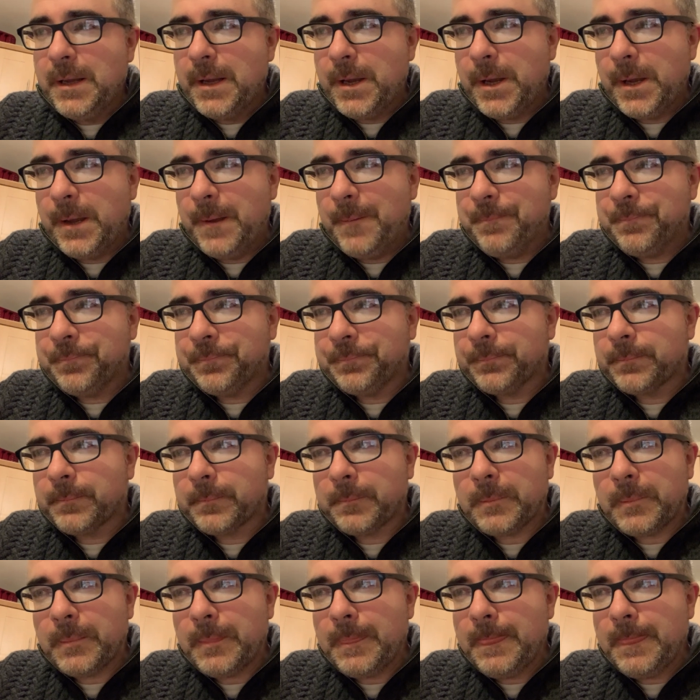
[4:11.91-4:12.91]

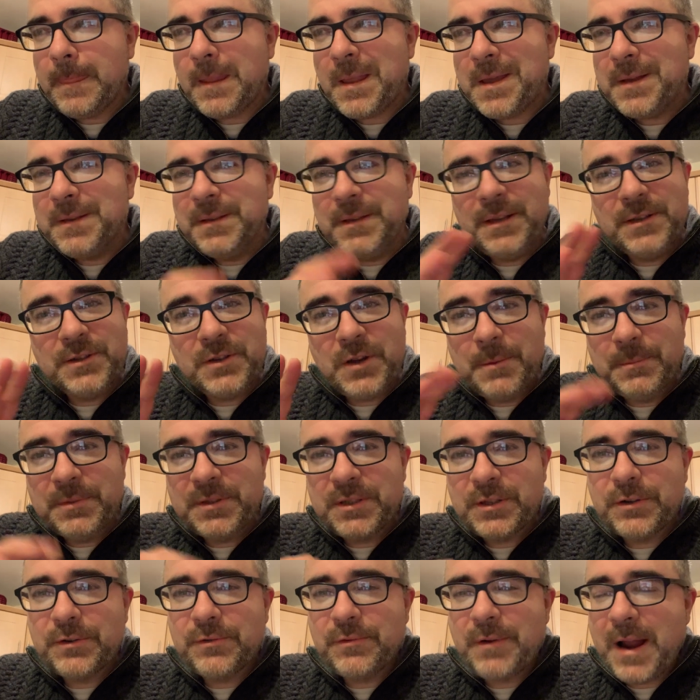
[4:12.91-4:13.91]
It's
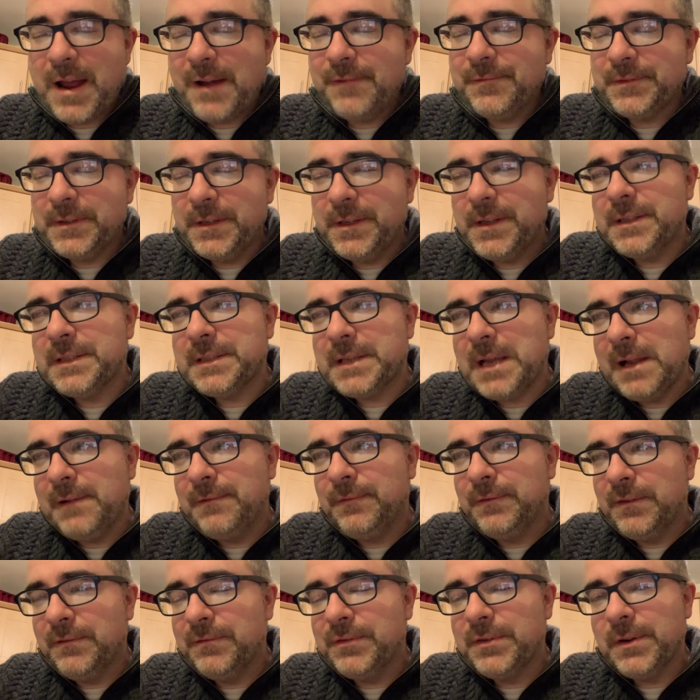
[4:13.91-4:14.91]
almost a craft in
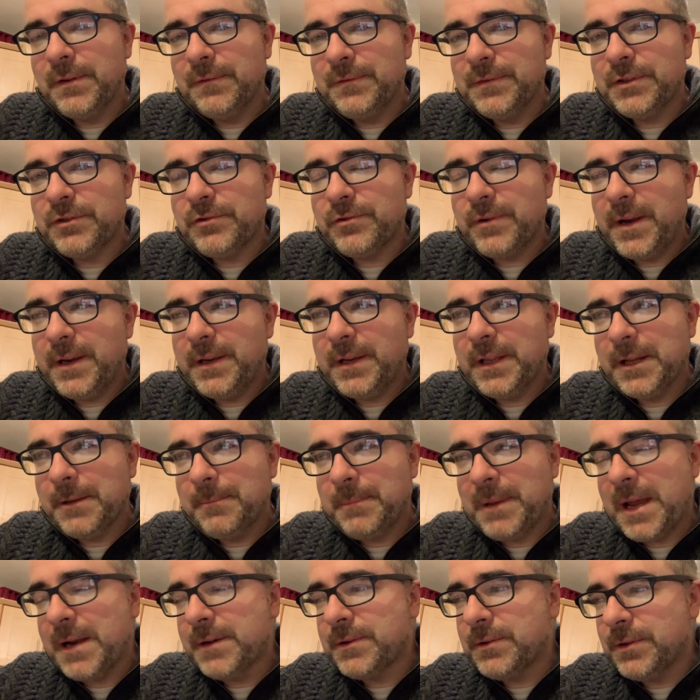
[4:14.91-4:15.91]
itself of straightening a
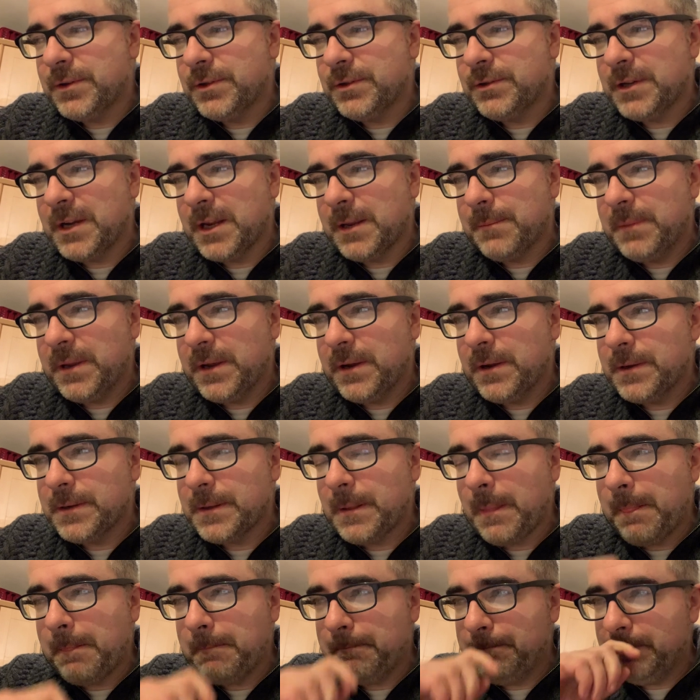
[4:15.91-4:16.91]
blackthorn stick, because
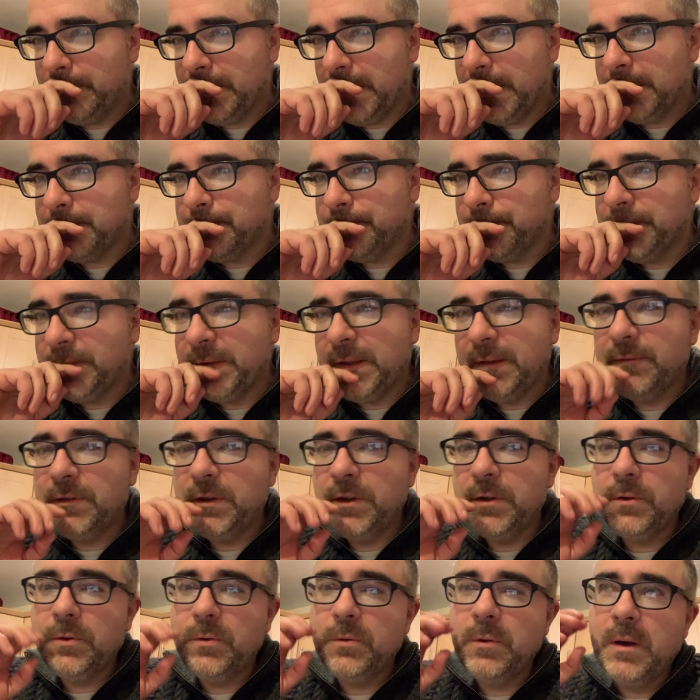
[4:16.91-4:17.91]
like if
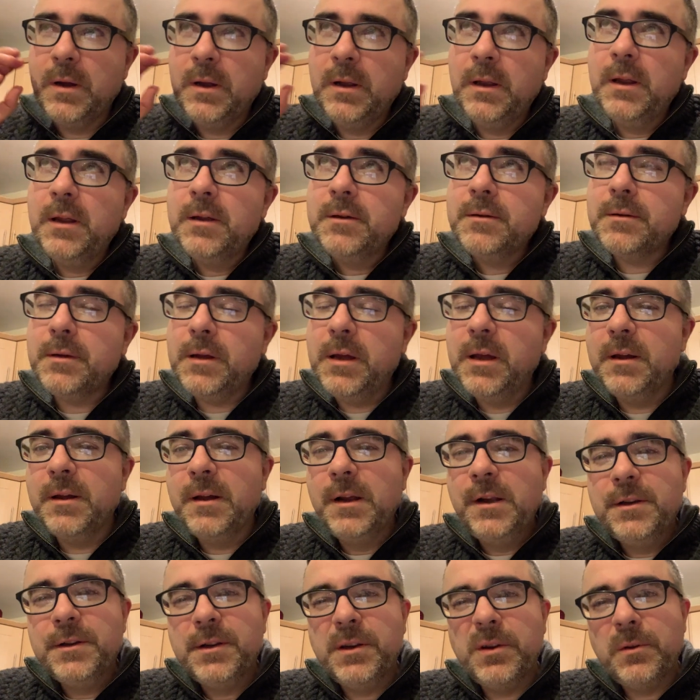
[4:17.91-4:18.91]
you
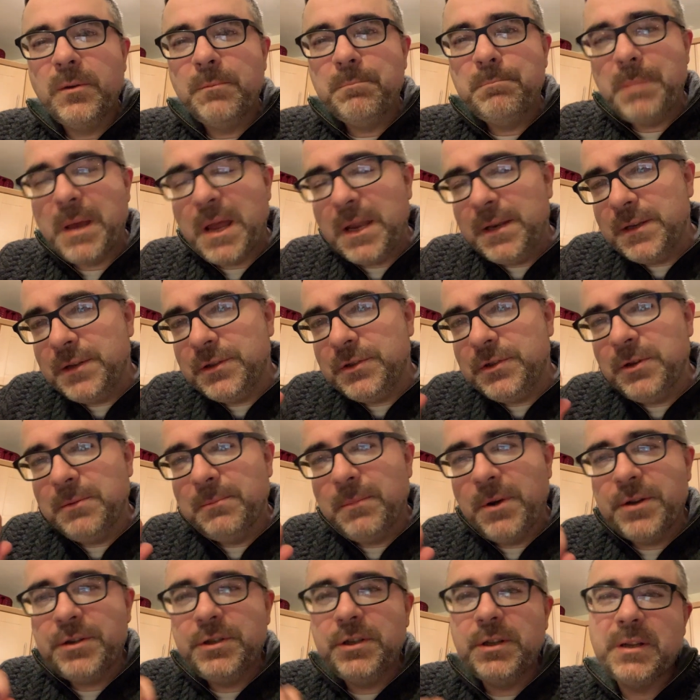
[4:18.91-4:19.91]
you know, bend it too
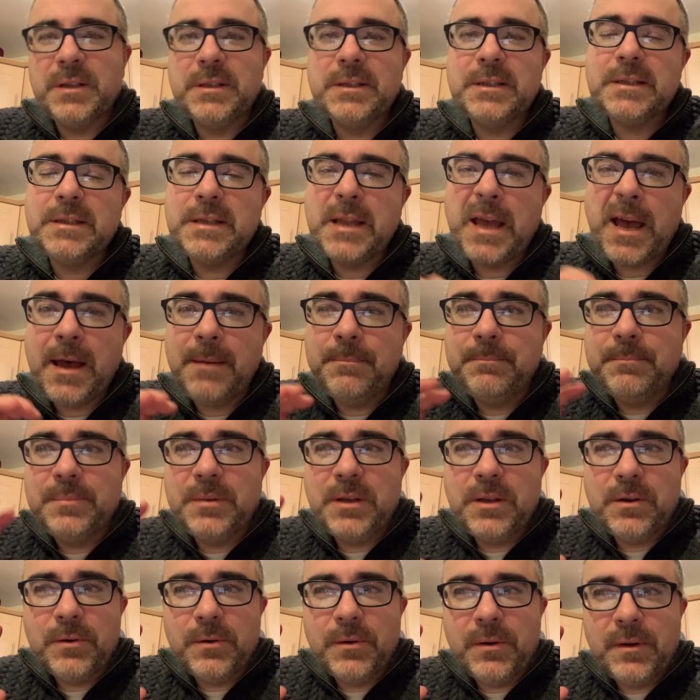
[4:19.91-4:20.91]
much, it could snap.
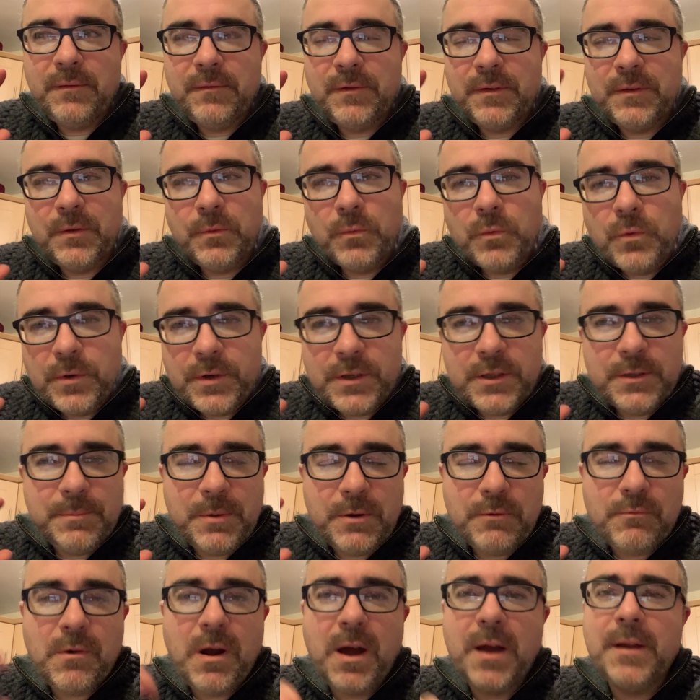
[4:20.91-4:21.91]
You know, if the wood is a
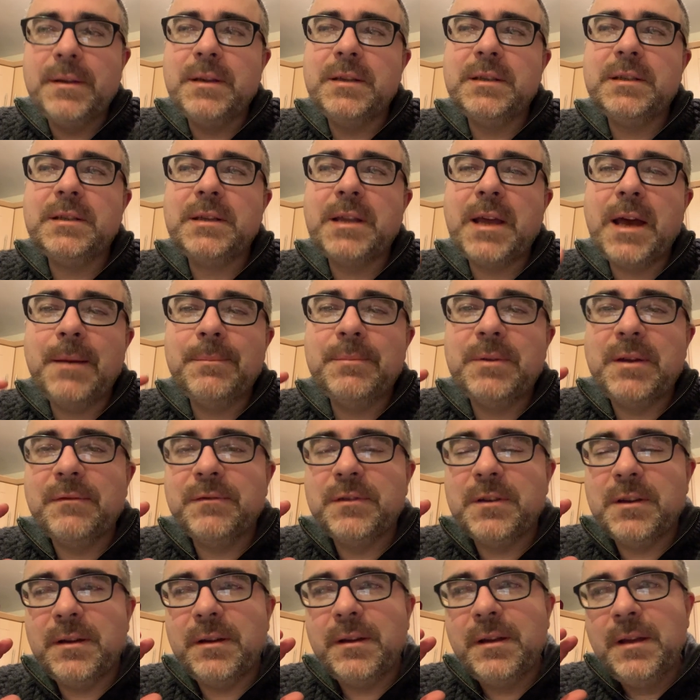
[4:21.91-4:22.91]
bit rotten, it snap. You
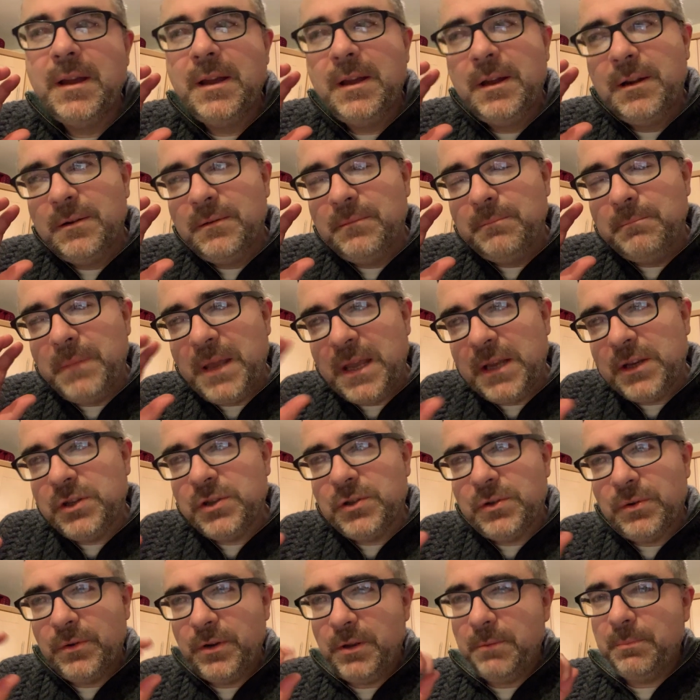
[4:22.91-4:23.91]
have to make
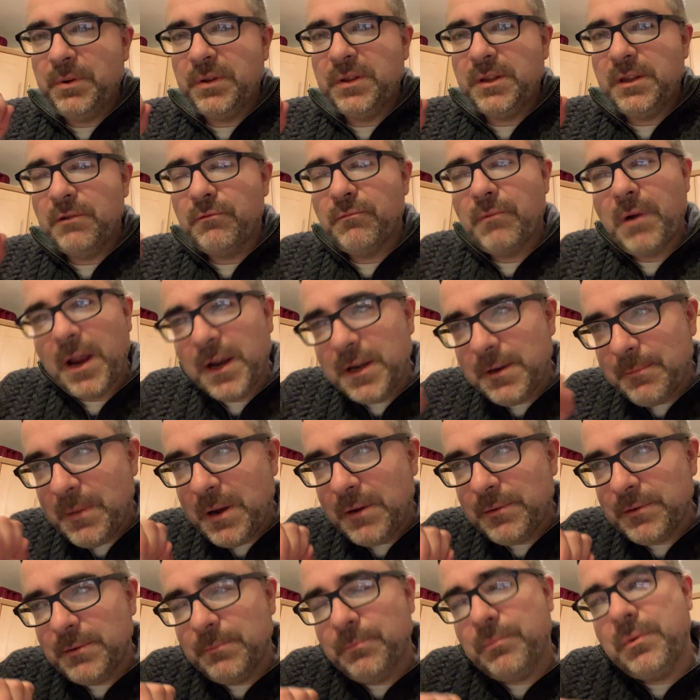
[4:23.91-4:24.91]
sure you put the right
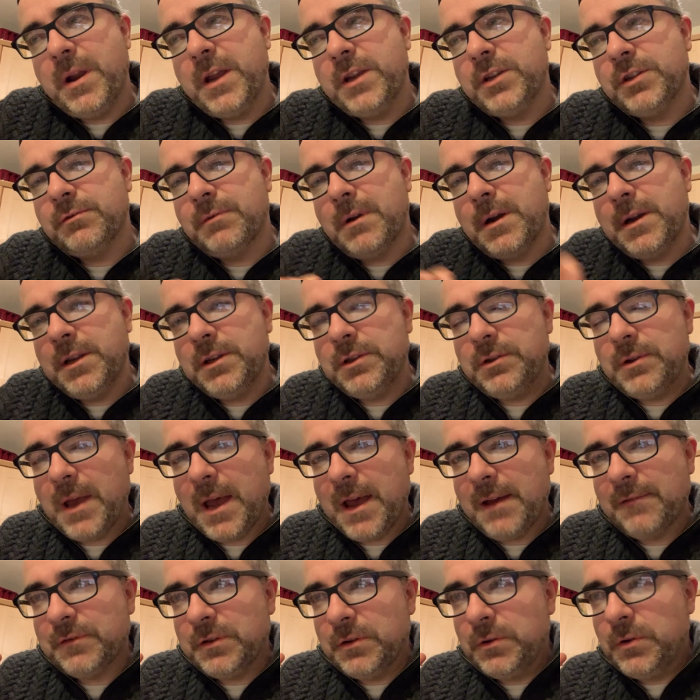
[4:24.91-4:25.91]
amount of pressure on it. You
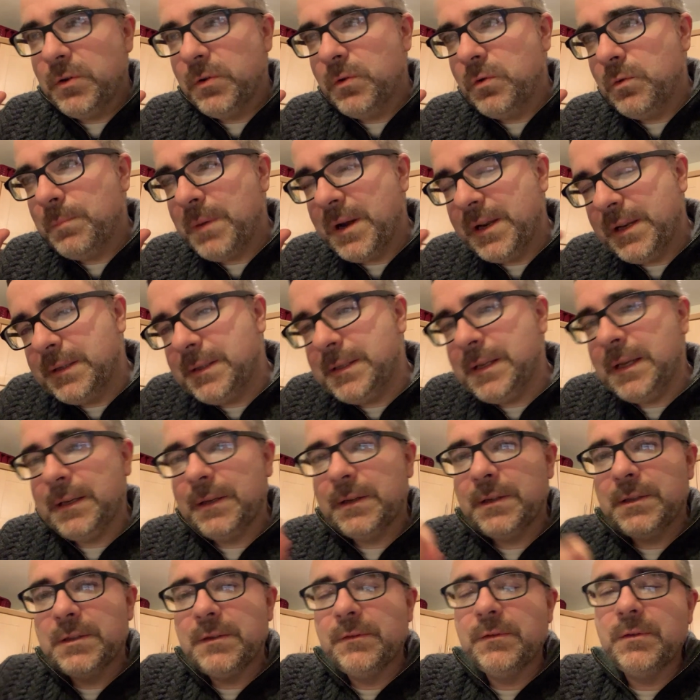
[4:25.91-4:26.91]
have to know by the
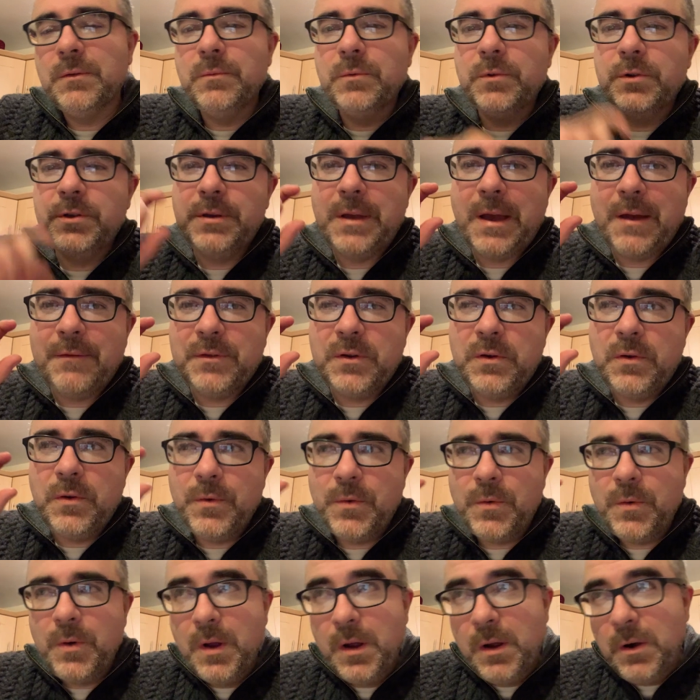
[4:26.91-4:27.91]
thickness of the wood, you have to
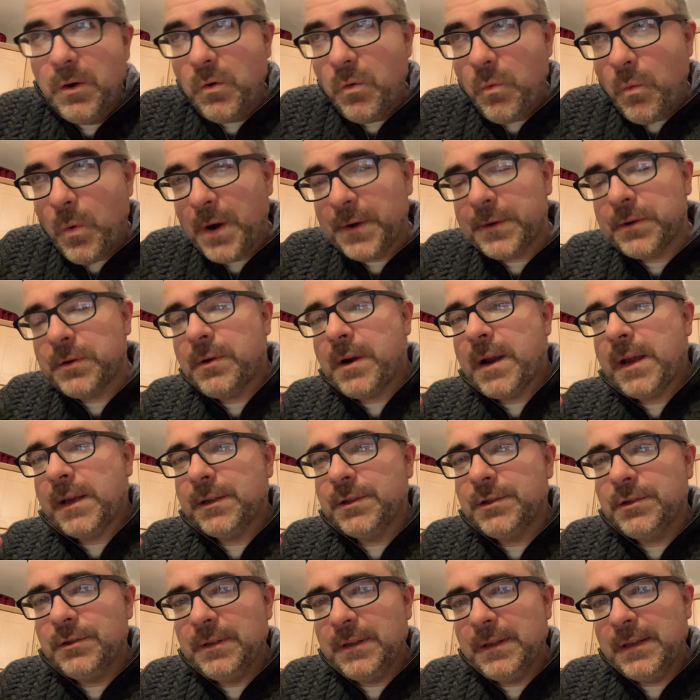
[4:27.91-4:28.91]
know what
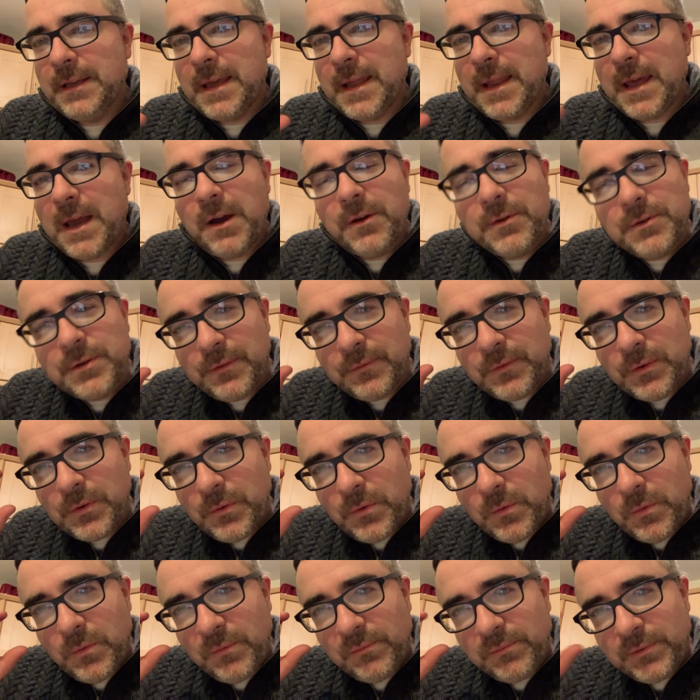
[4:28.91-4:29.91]
cracks you can get out. You have to
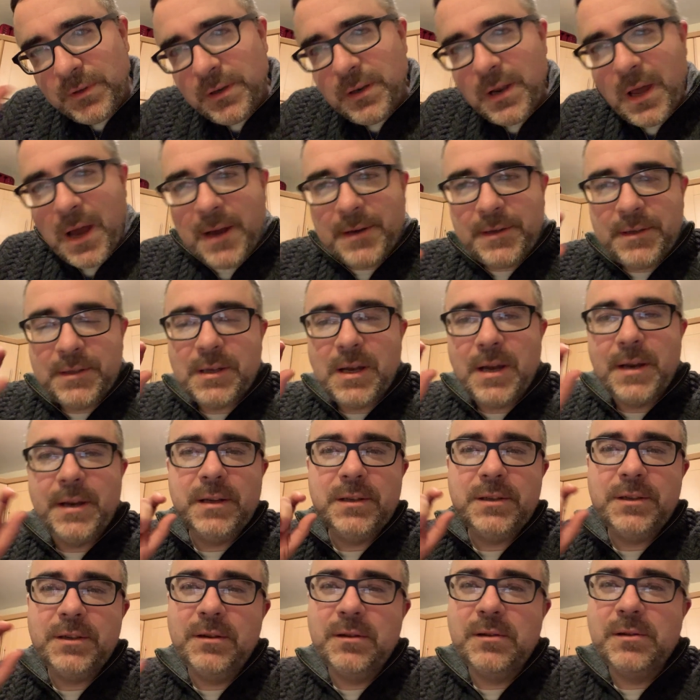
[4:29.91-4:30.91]
know if the knot is on
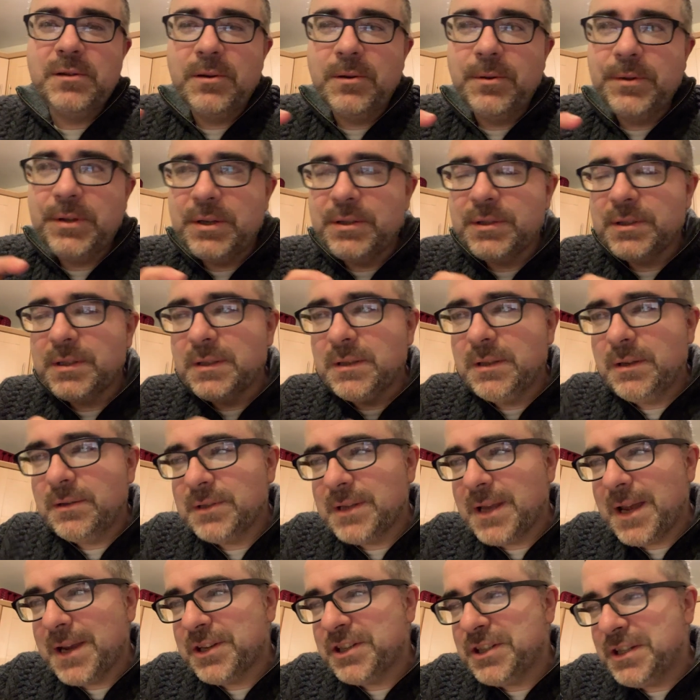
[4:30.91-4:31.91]
it. You know,
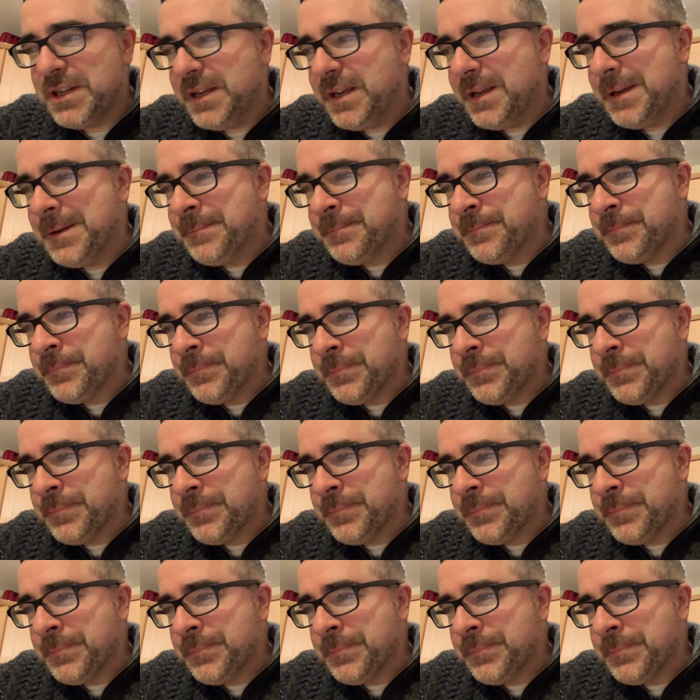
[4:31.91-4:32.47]
there's actually,